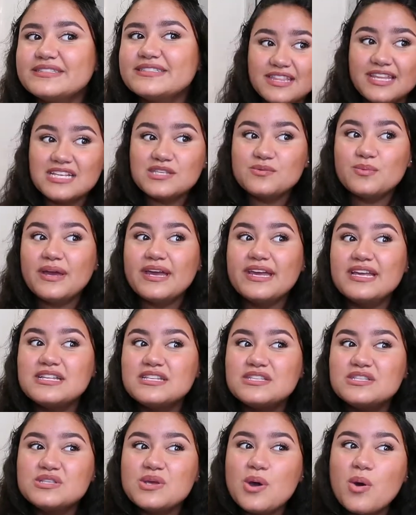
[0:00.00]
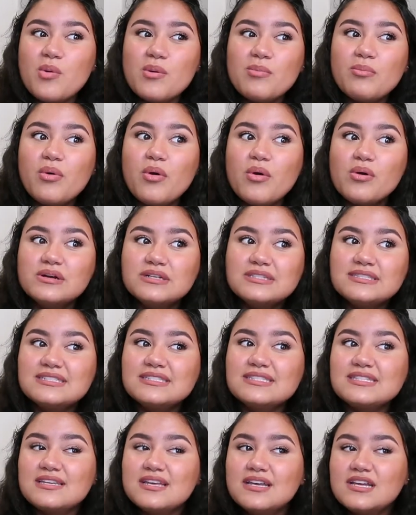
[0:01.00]
And that's why it's so
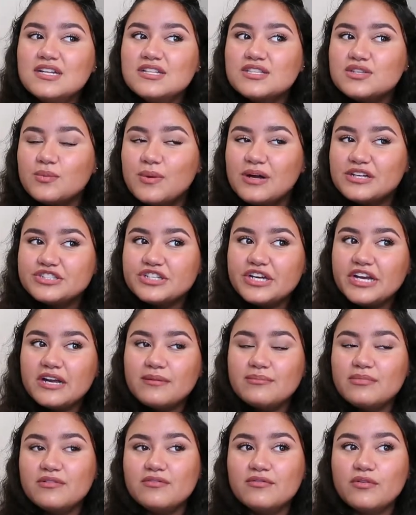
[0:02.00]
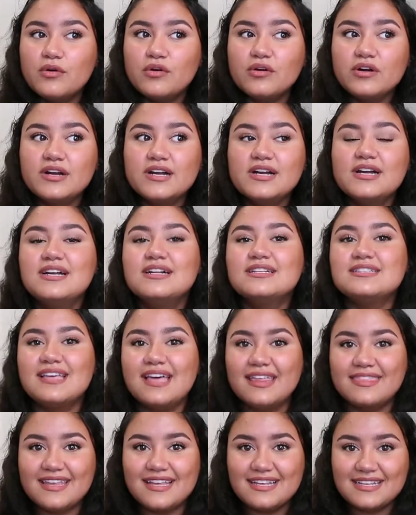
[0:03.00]
important to wash your hair before, to
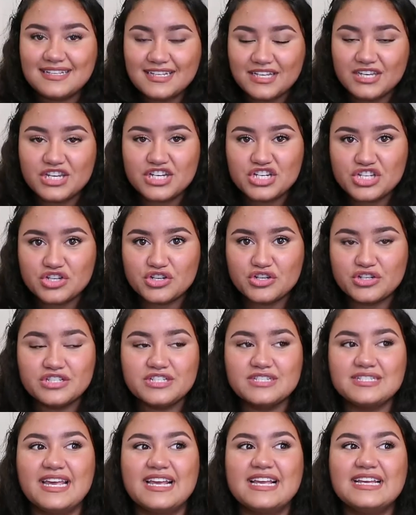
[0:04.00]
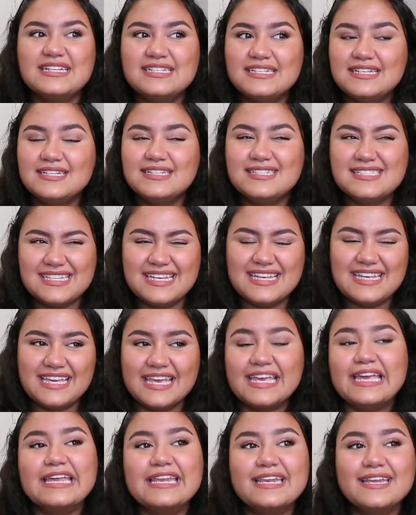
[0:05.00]
let that conditioner just like sink
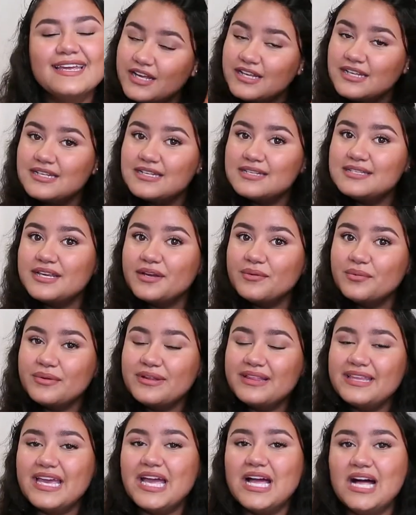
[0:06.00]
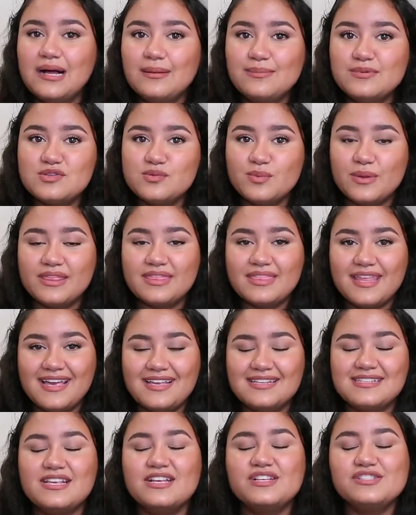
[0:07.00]
in, because it really helps with
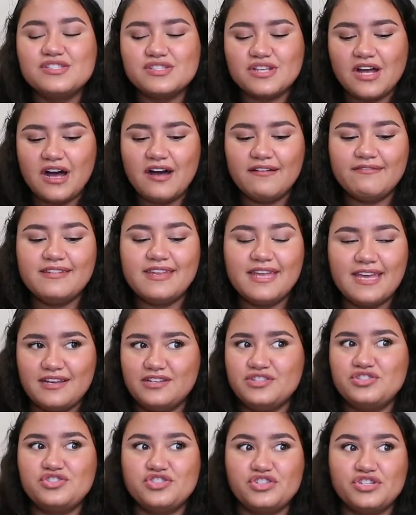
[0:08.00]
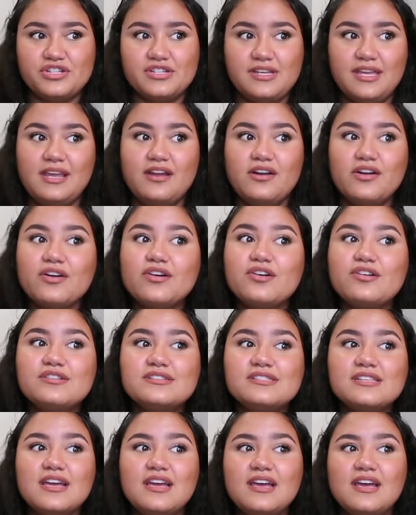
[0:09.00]
nice, soft, textured
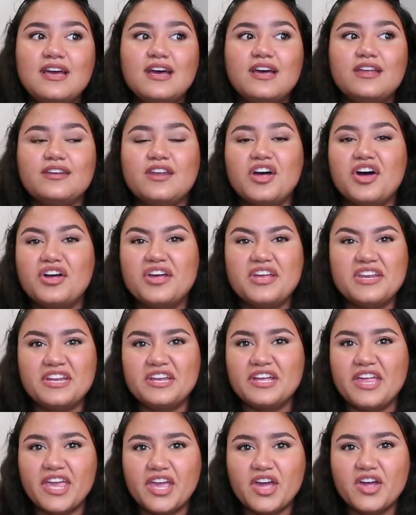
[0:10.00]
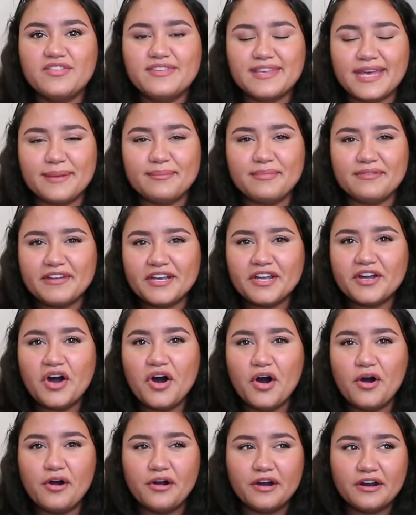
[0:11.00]
curls, not any like type of like
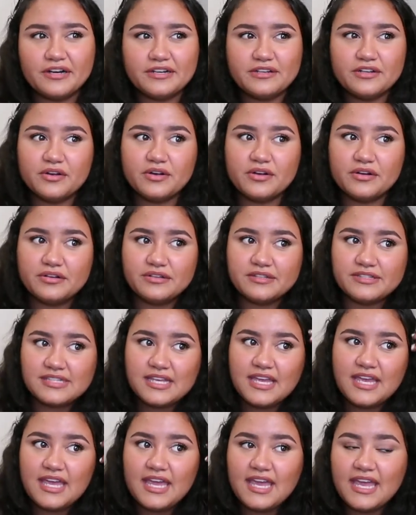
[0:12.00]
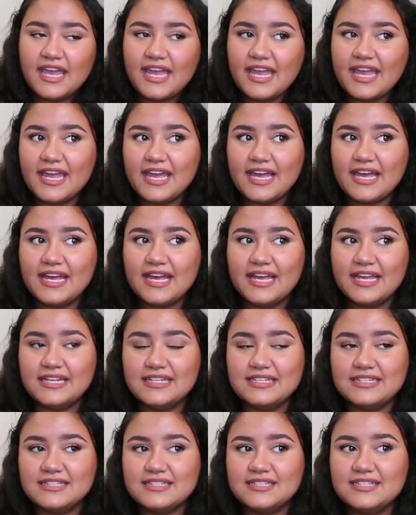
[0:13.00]
hard curls,
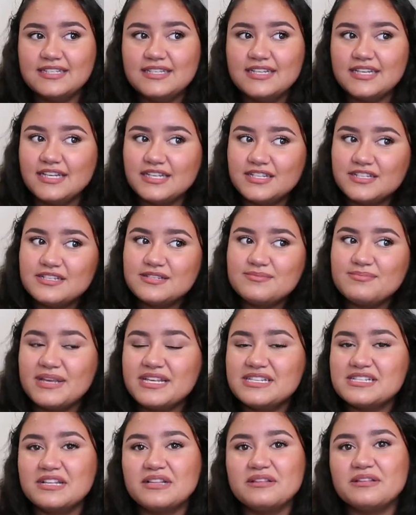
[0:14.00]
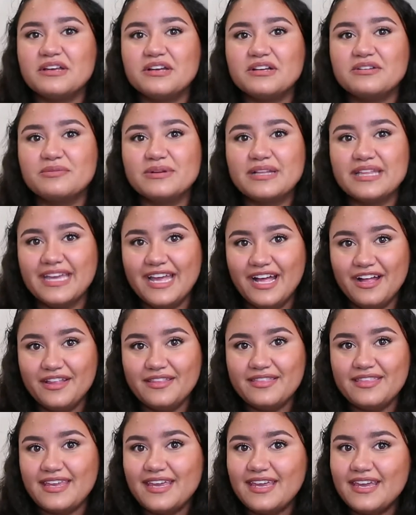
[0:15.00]
and it just makes it look really
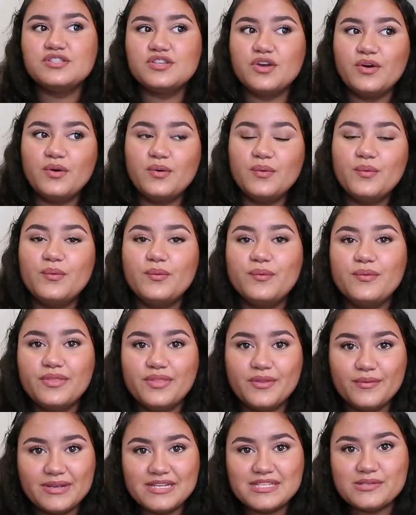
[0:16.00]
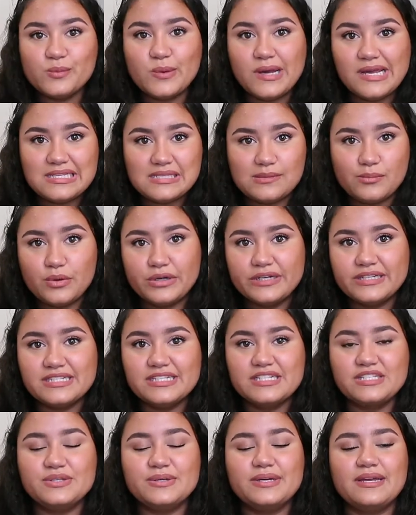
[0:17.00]
healthy. So the reason why it's important to
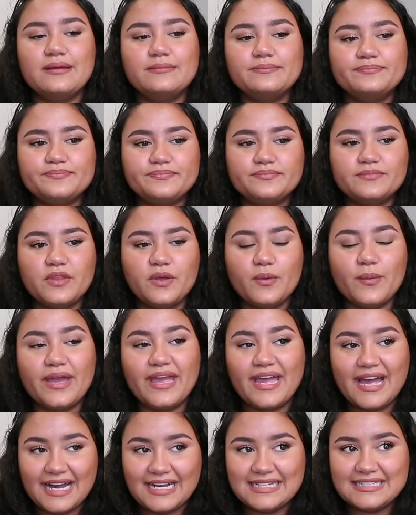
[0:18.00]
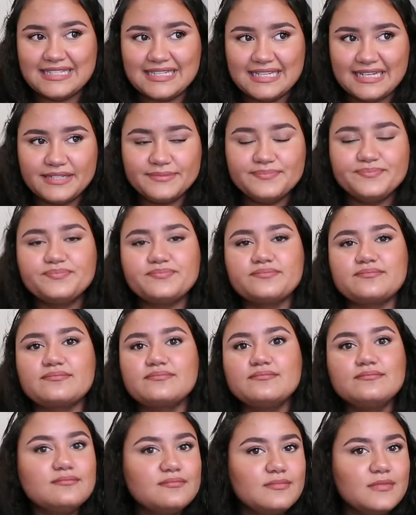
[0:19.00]
do it the way I did
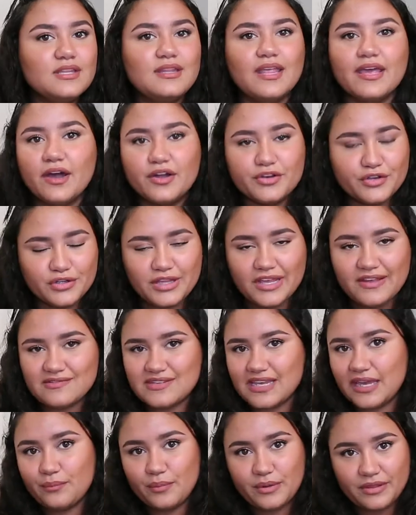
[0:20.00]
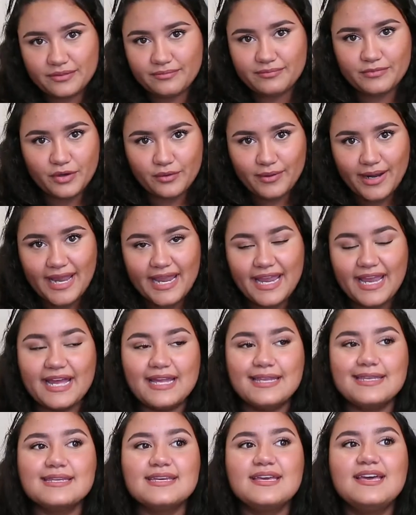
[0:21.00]
it, like on your left side with your right
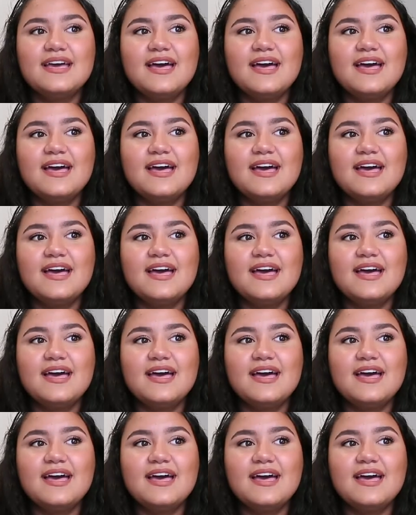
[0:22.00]
hand,